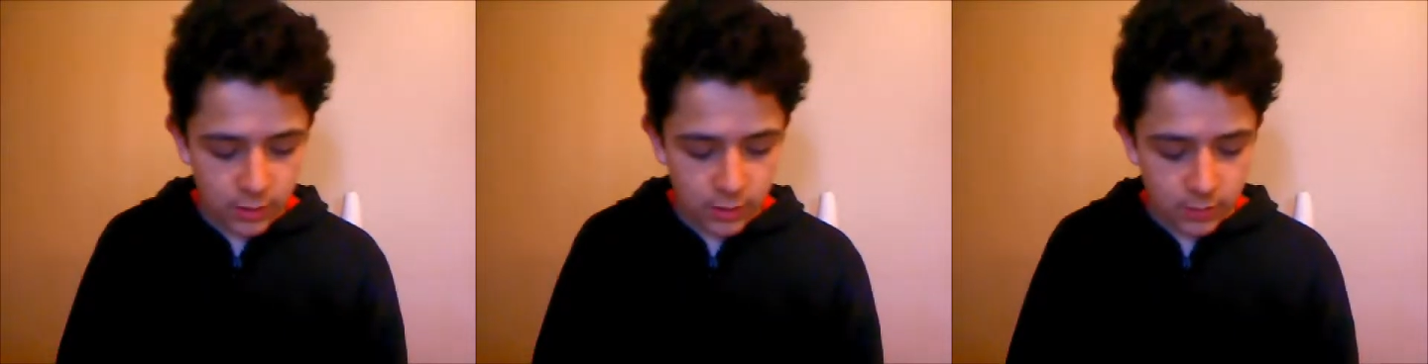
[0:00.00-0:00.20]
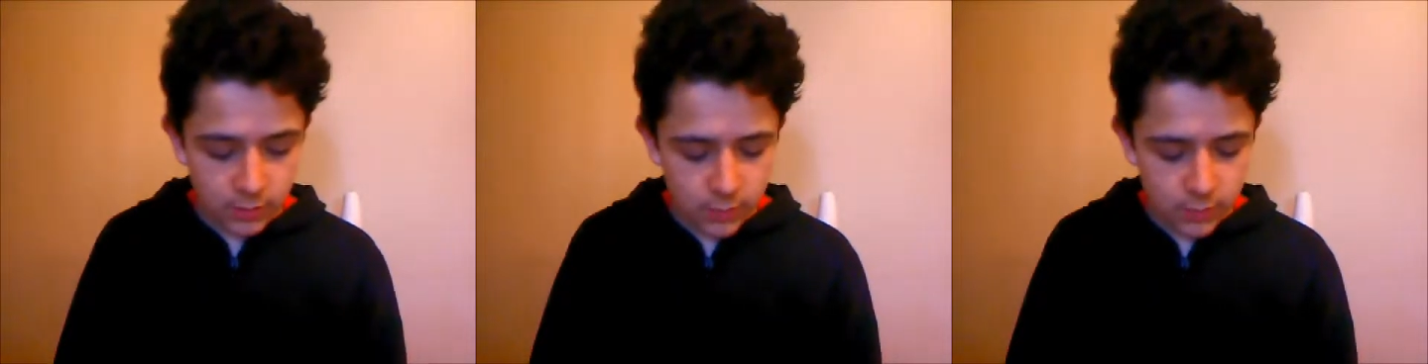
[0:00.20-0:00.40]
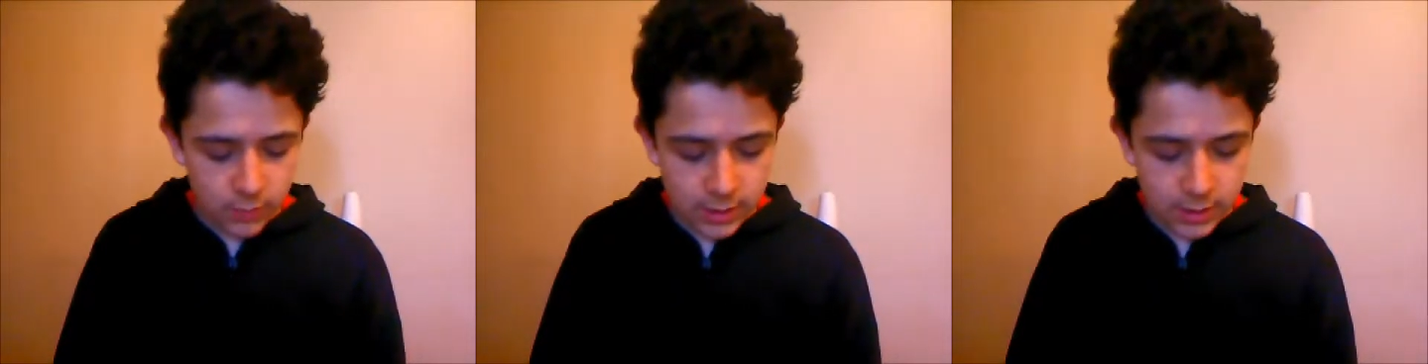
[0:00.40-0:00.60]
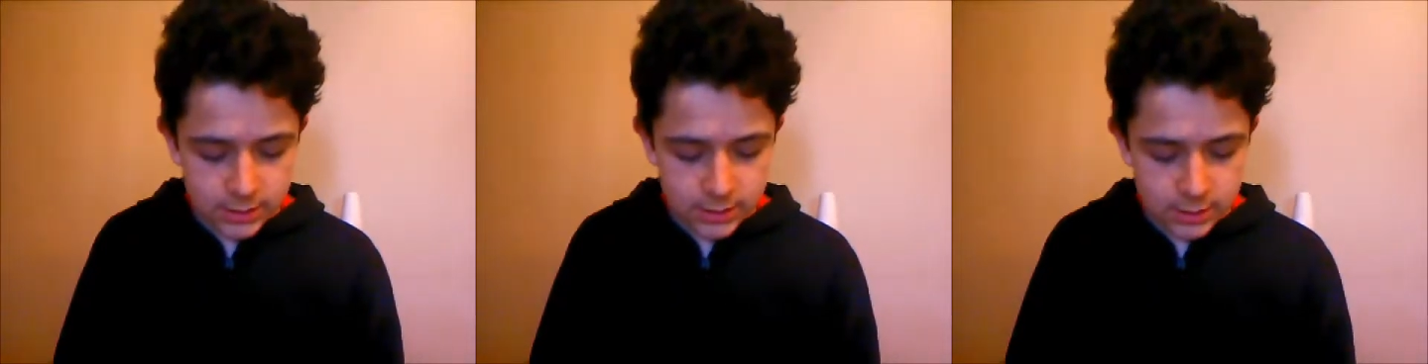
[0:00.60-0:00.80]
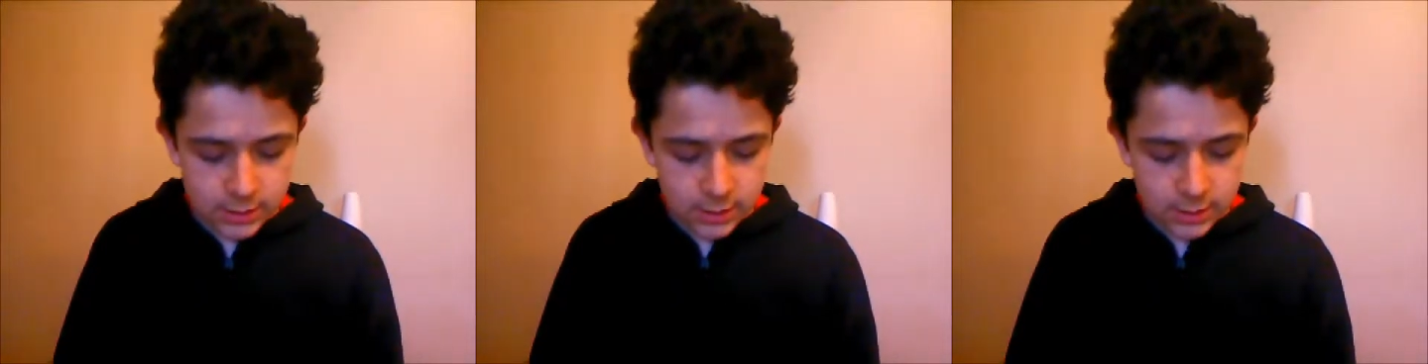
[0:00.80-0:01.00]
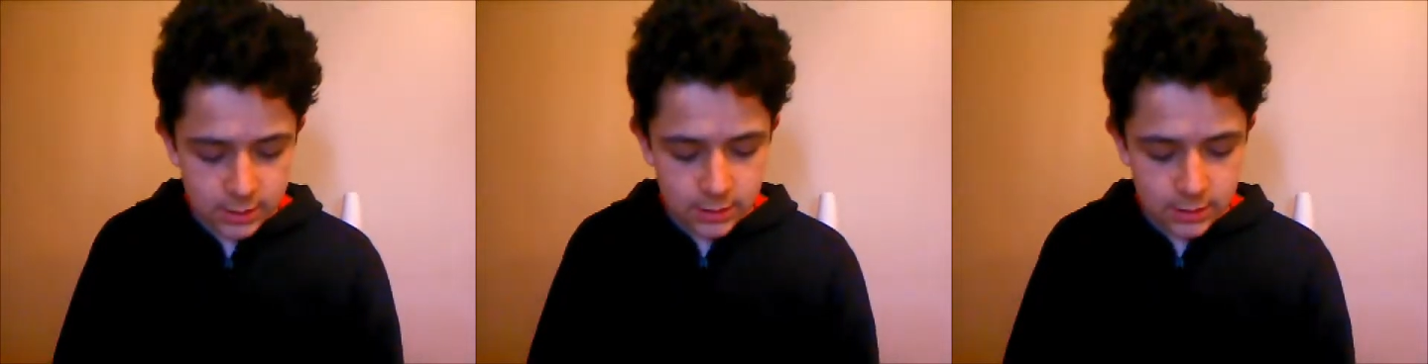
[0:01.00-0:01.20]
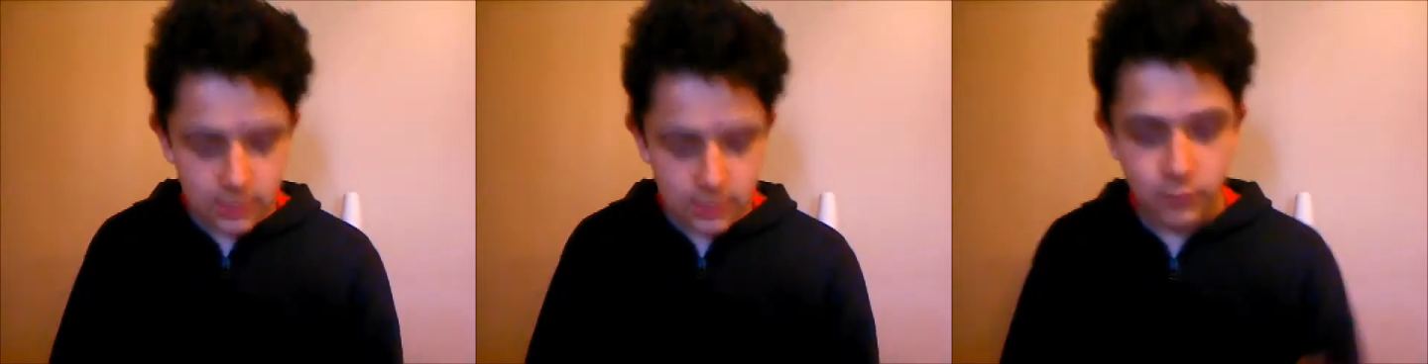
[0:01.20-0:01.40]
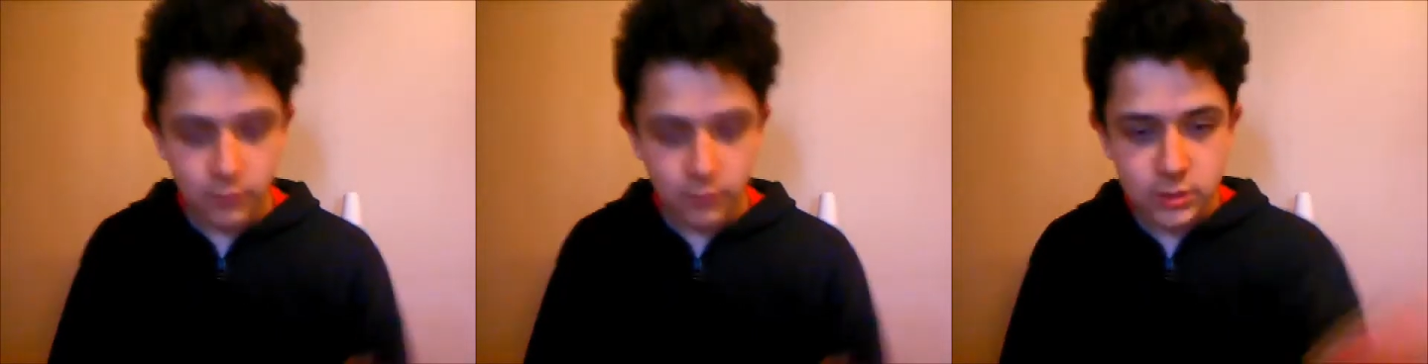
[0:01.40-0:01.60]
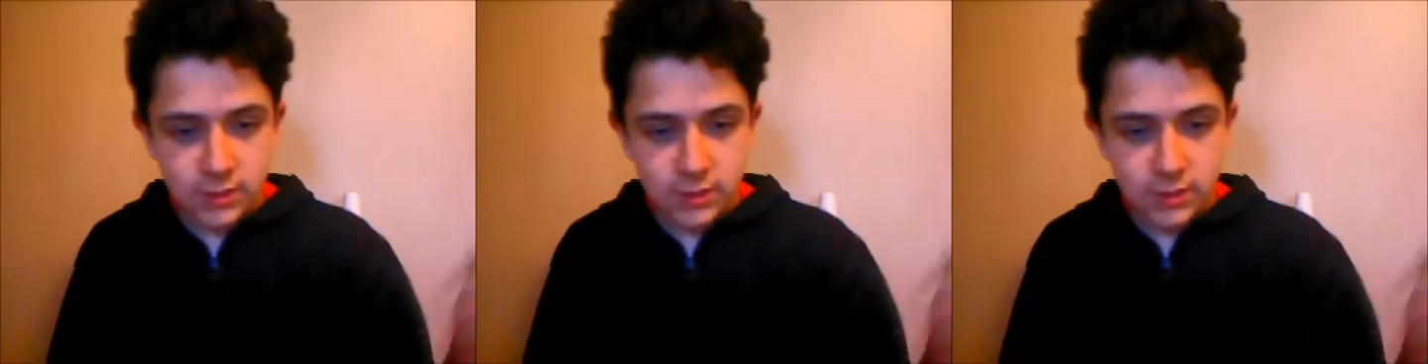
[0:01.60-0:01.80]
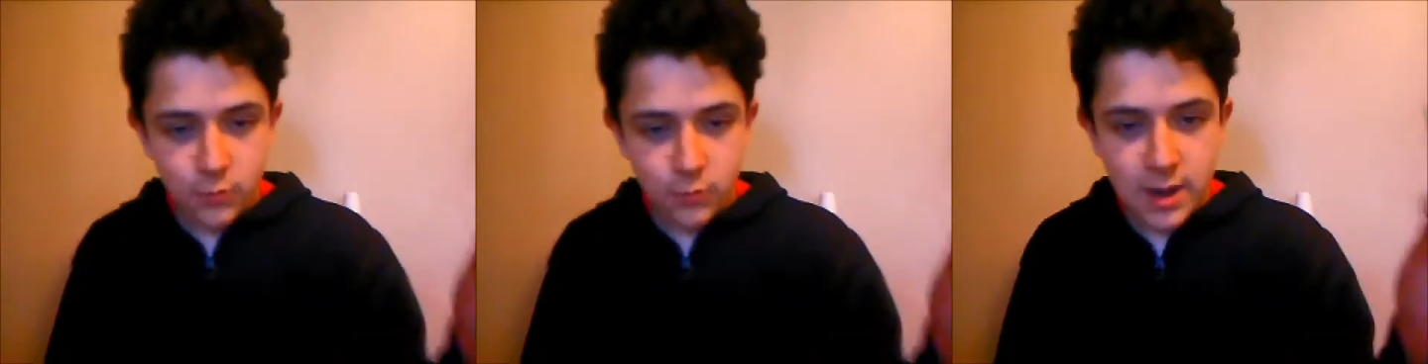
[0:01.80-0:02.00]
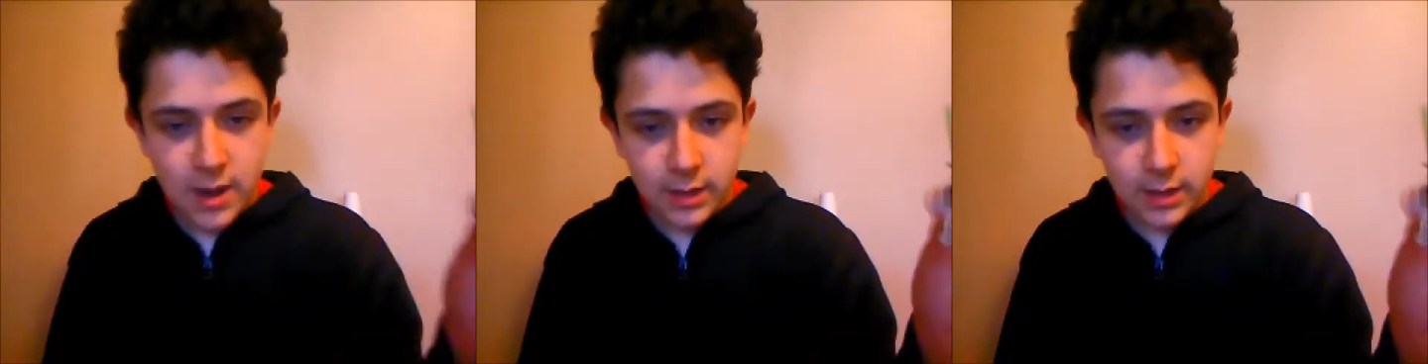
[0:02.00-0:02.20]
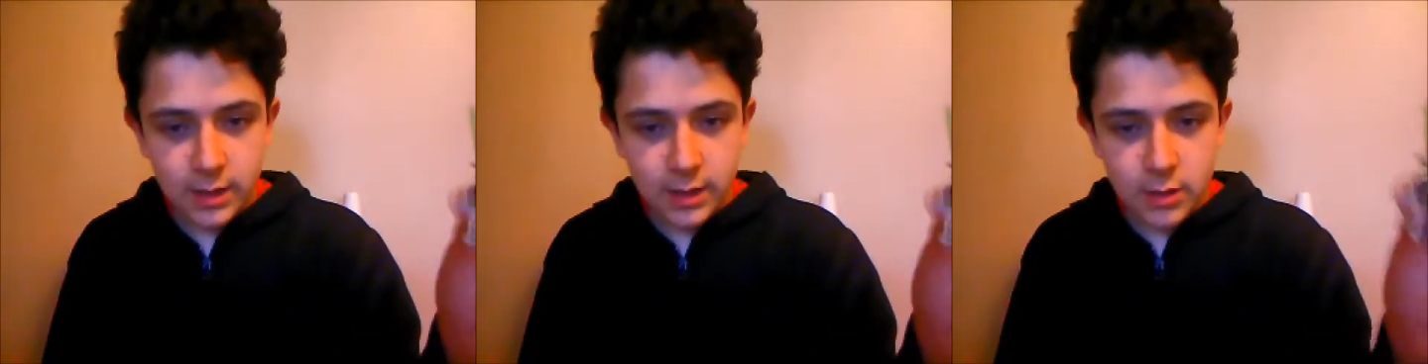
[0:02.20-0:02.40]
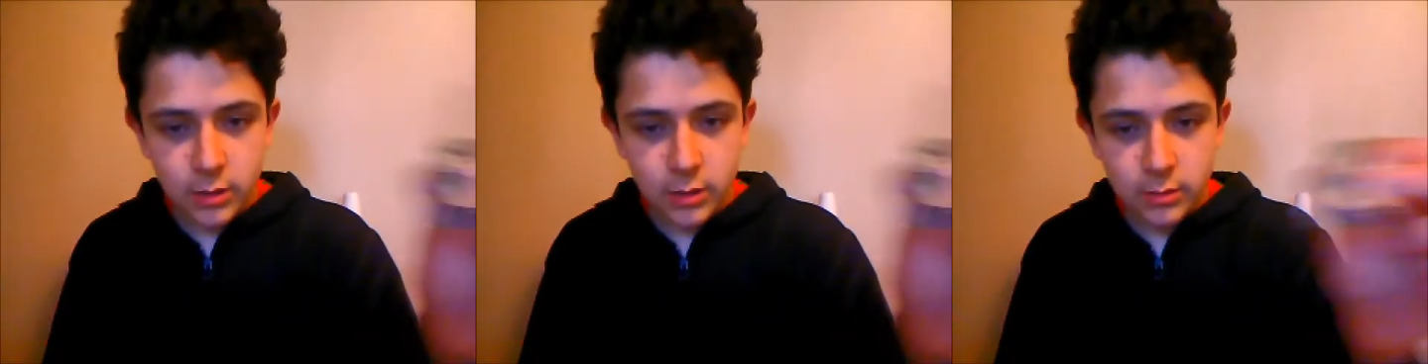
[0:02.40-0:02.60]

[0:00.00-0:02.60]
Because, like for instance, if you buy a Yoda,